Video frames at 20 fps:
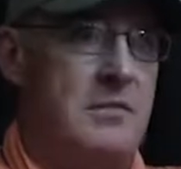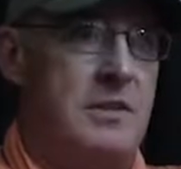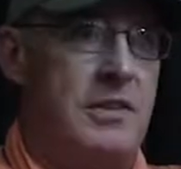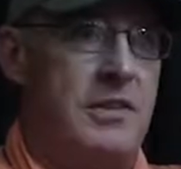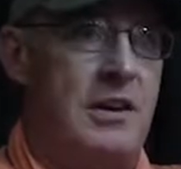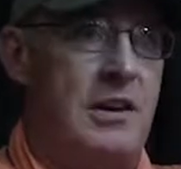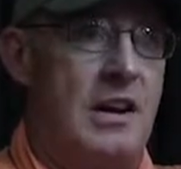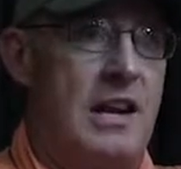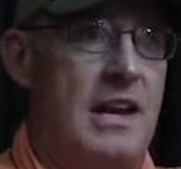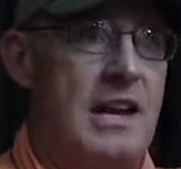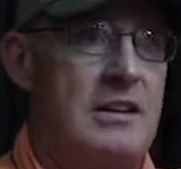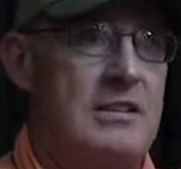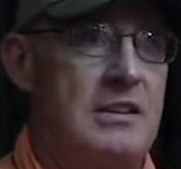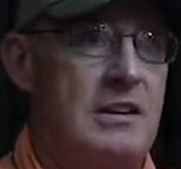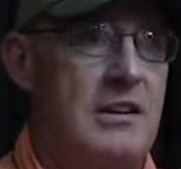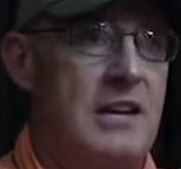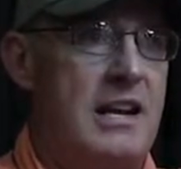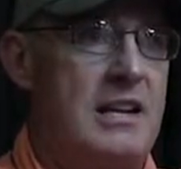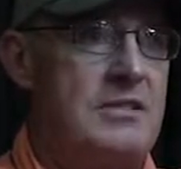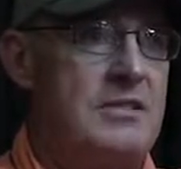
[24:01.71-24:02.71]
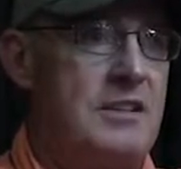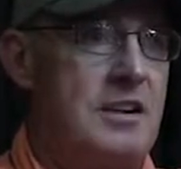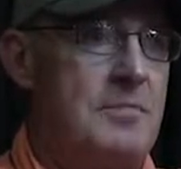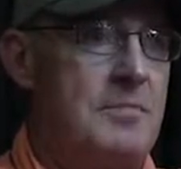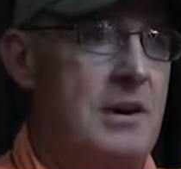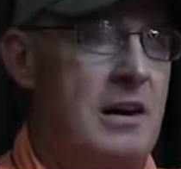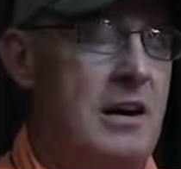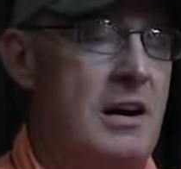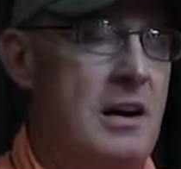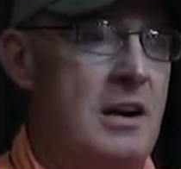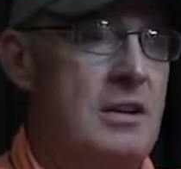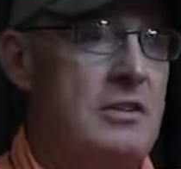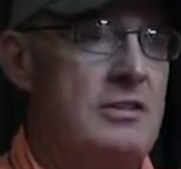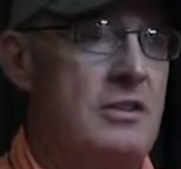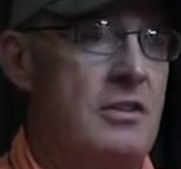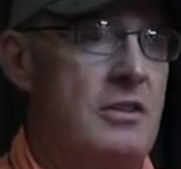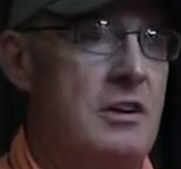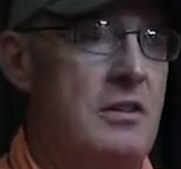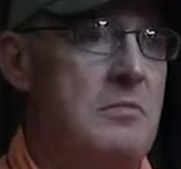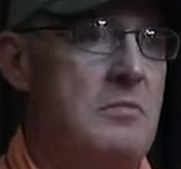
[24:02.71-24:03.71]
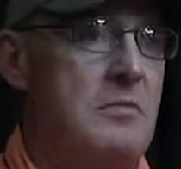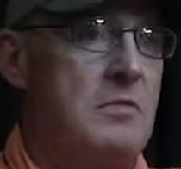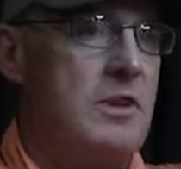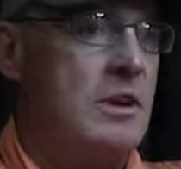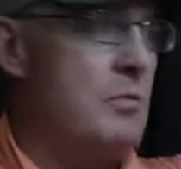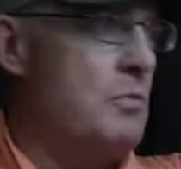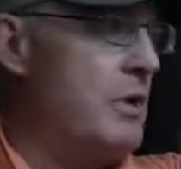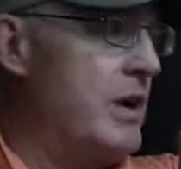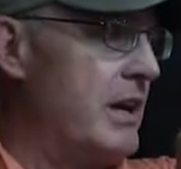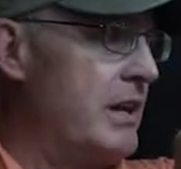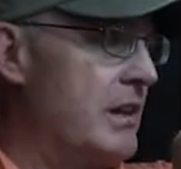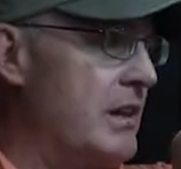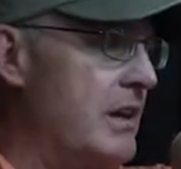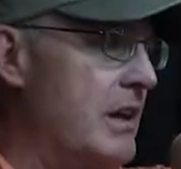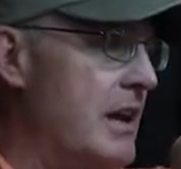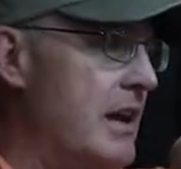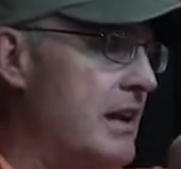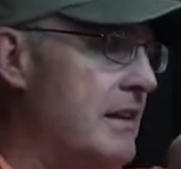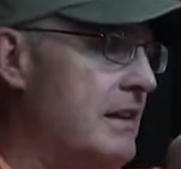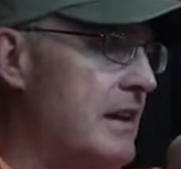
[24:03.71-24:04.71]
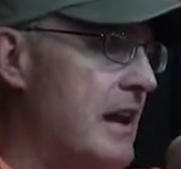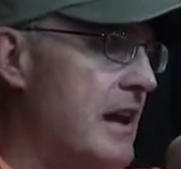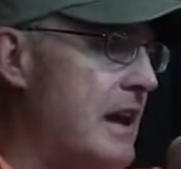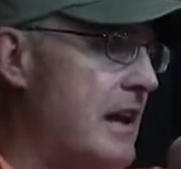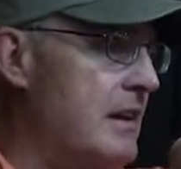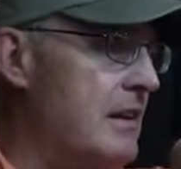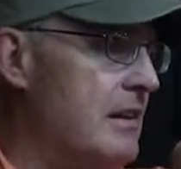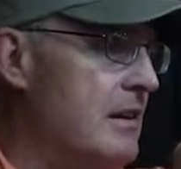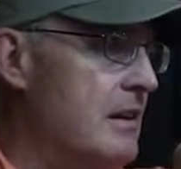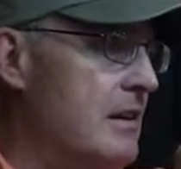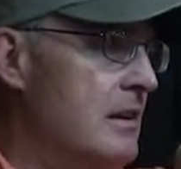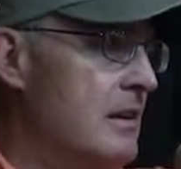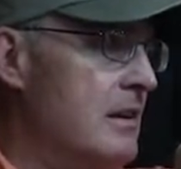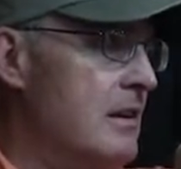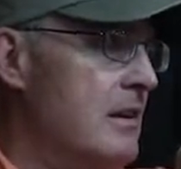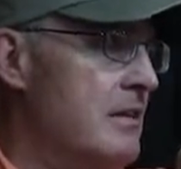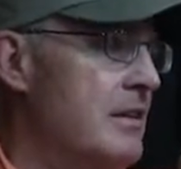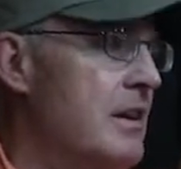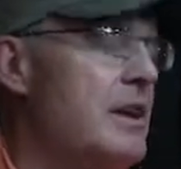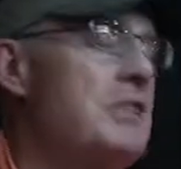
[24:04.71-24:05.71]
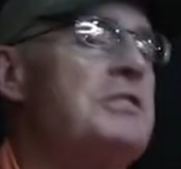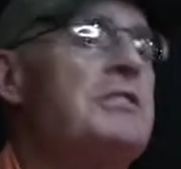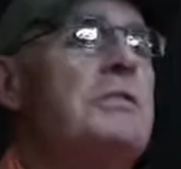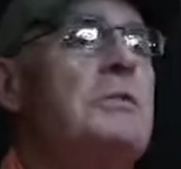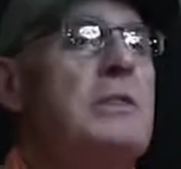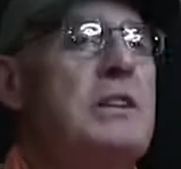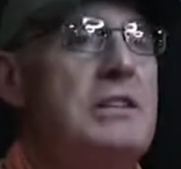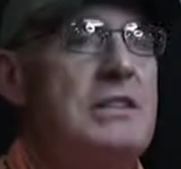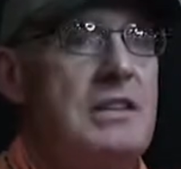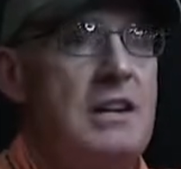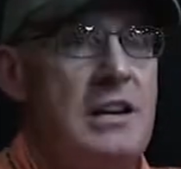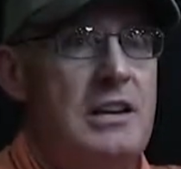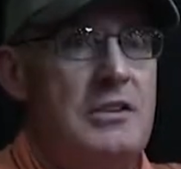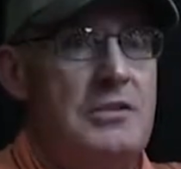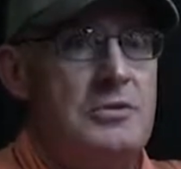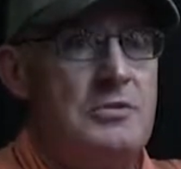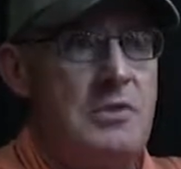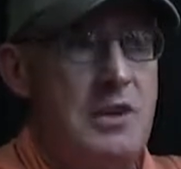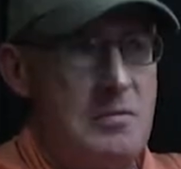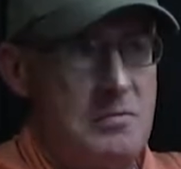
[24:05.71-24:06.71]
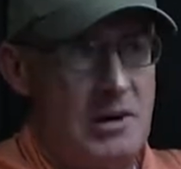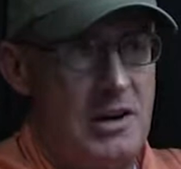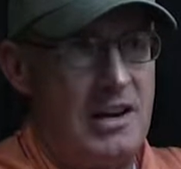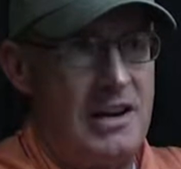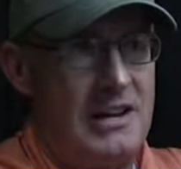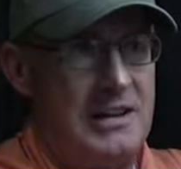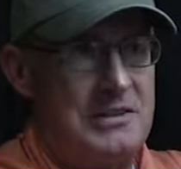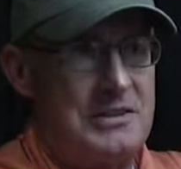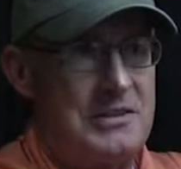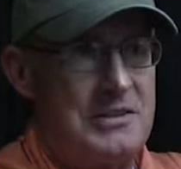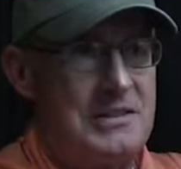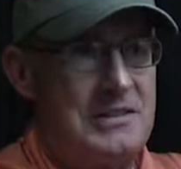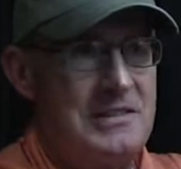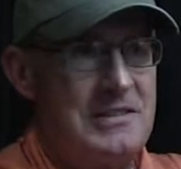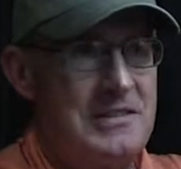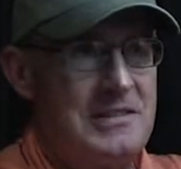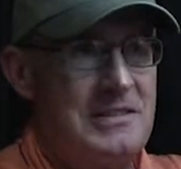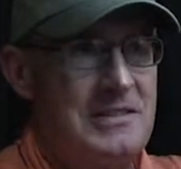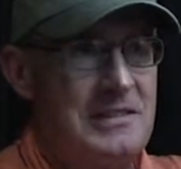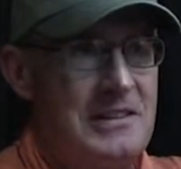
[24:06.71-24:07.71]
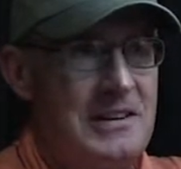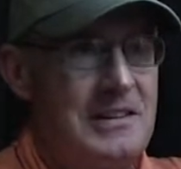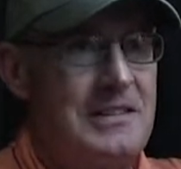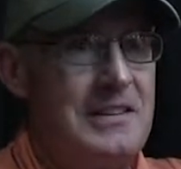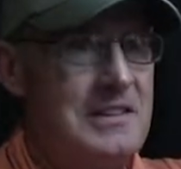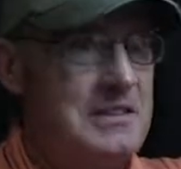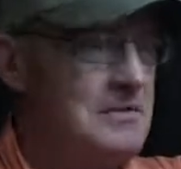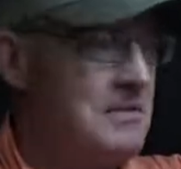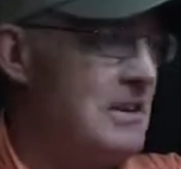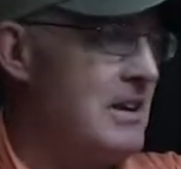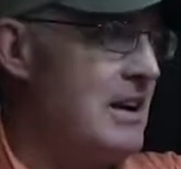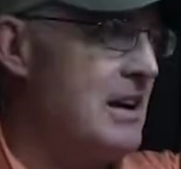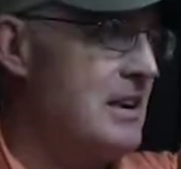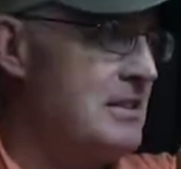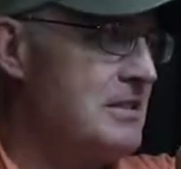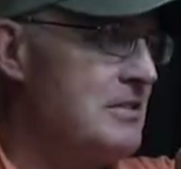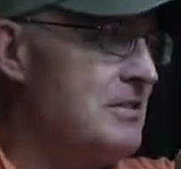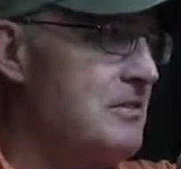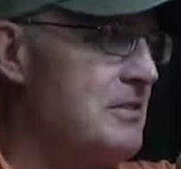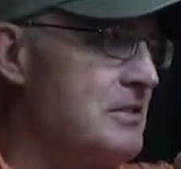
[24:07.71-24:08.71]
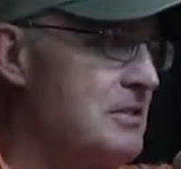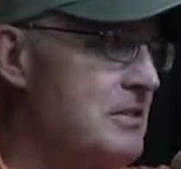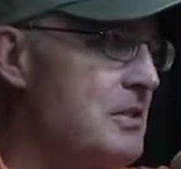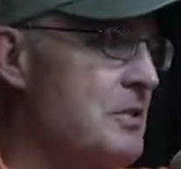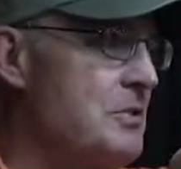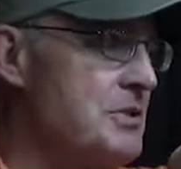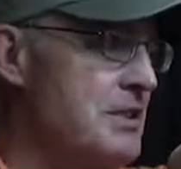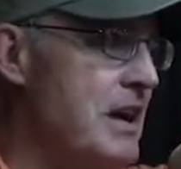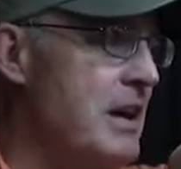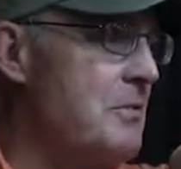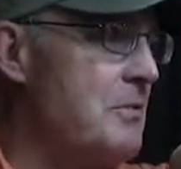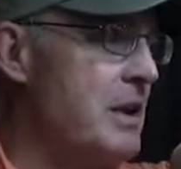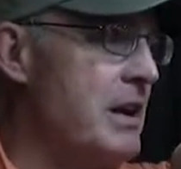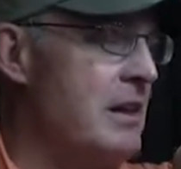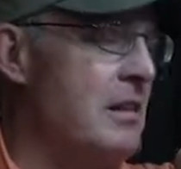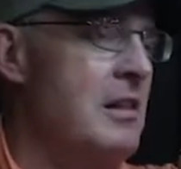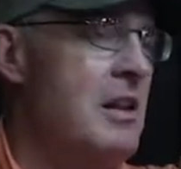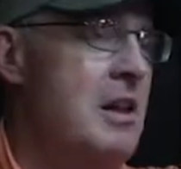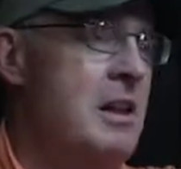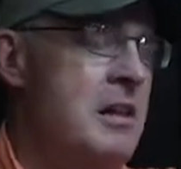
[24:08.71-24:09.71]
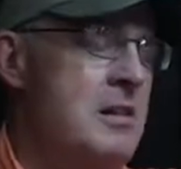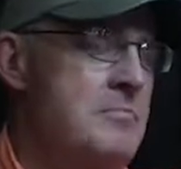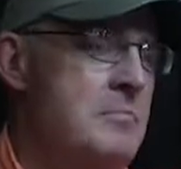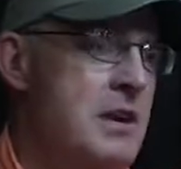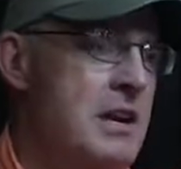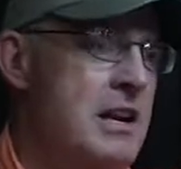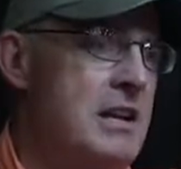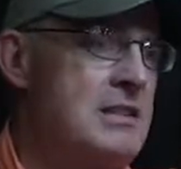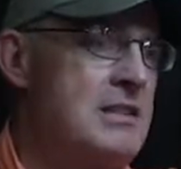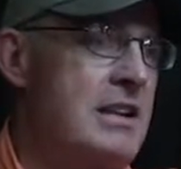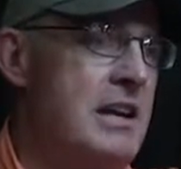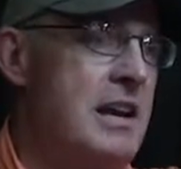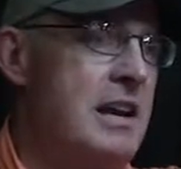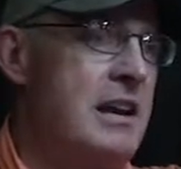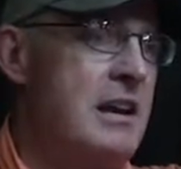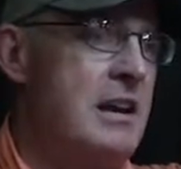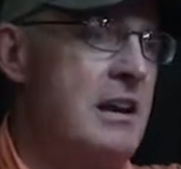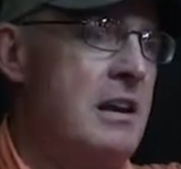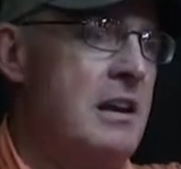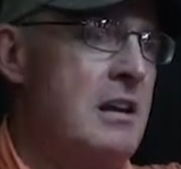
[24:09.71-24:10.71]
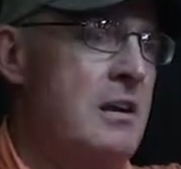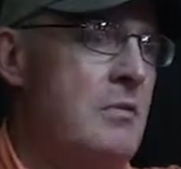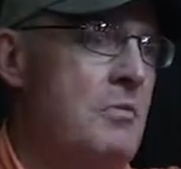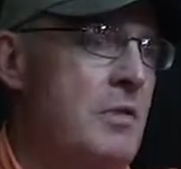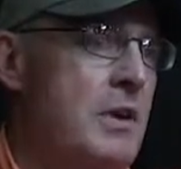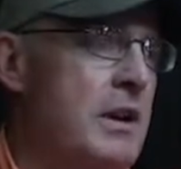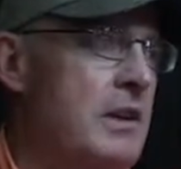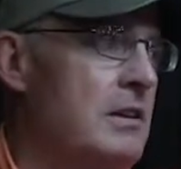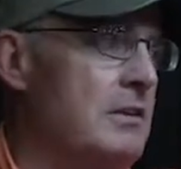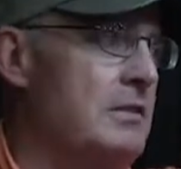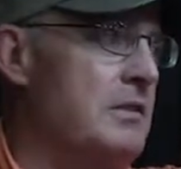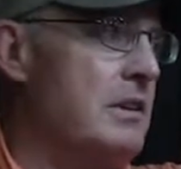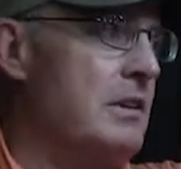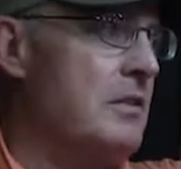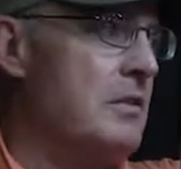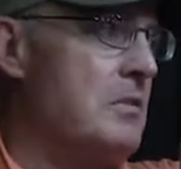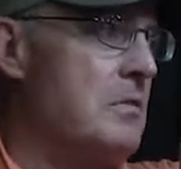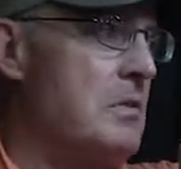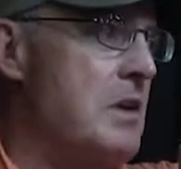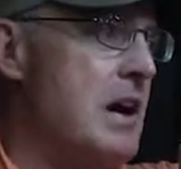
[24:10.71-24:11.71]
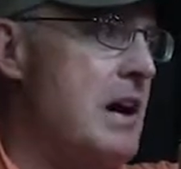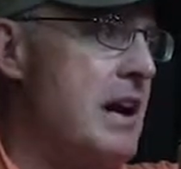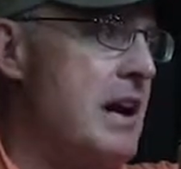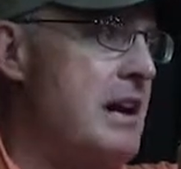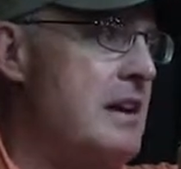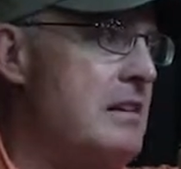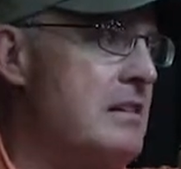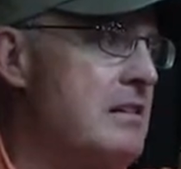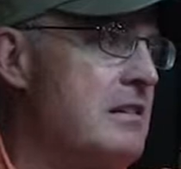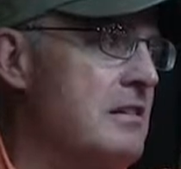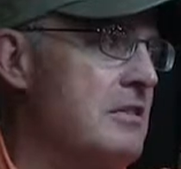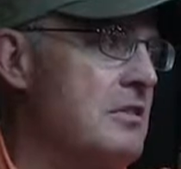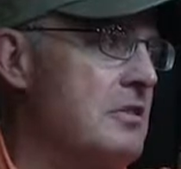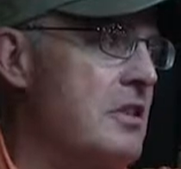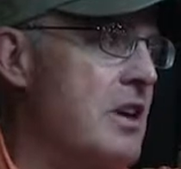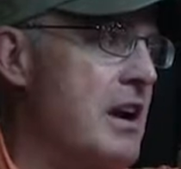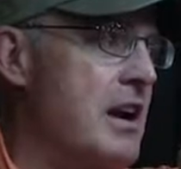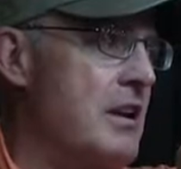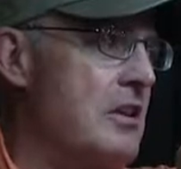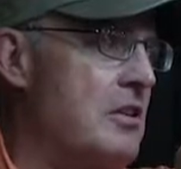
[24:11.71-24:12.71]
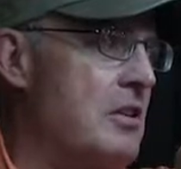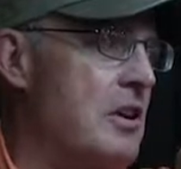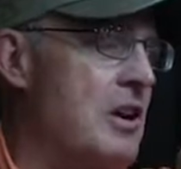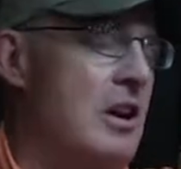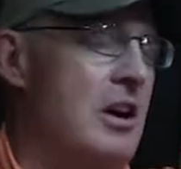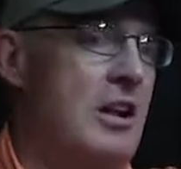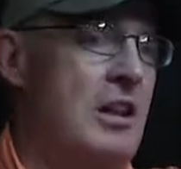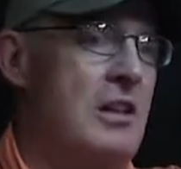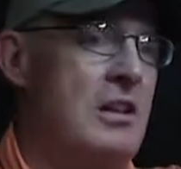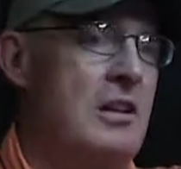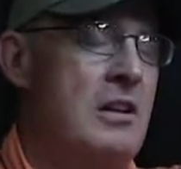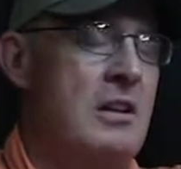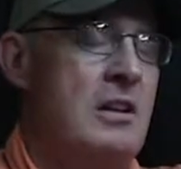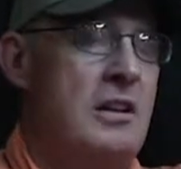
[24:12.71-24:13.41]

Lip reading: with their legs are up there, so they're wiggling like that. That's the reason I use rubber legs on this fly, so it shows that wiggle. But as they wiggle to the right to try to crawl,